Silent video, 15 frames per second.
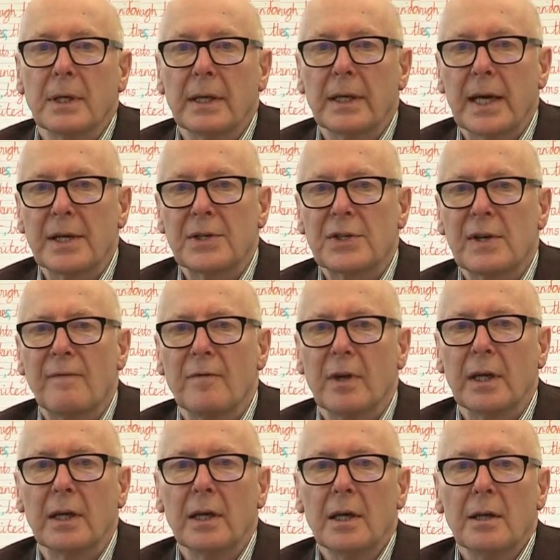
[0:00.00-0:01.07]
And that's
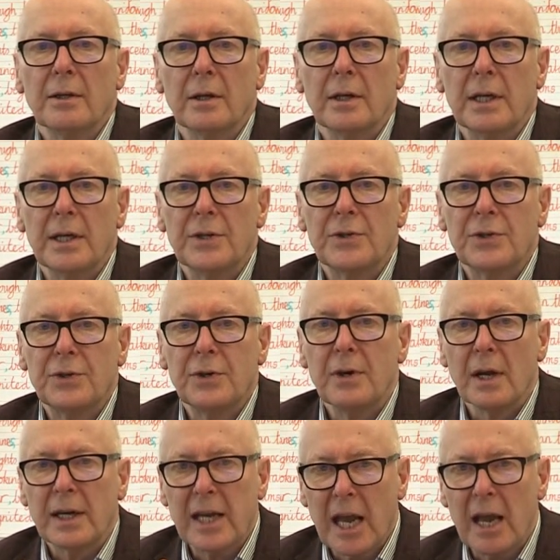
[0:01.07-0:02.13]
something that needs
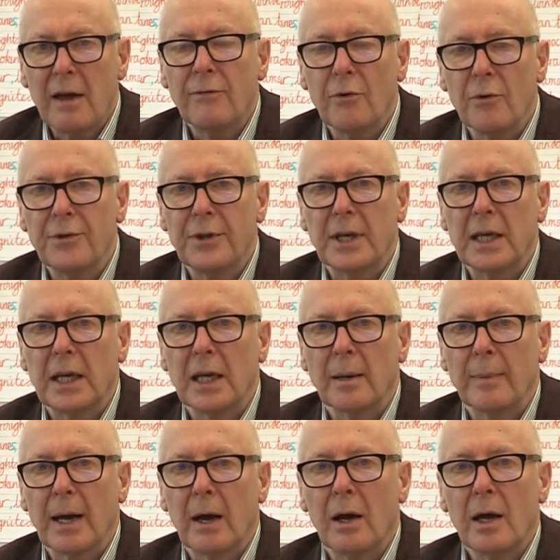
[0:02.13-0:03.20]
careful thinking
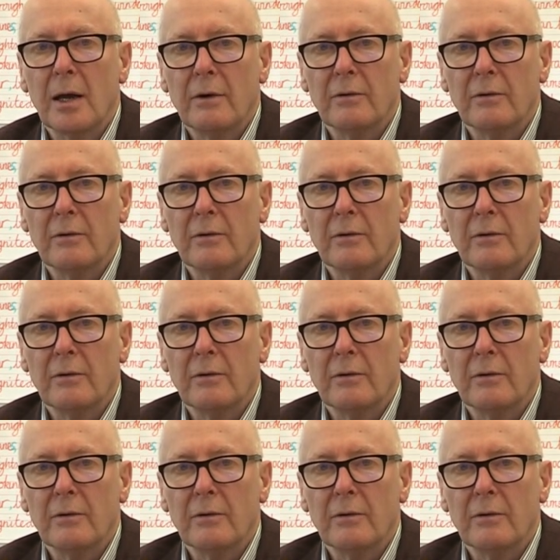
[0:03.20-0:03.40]
about.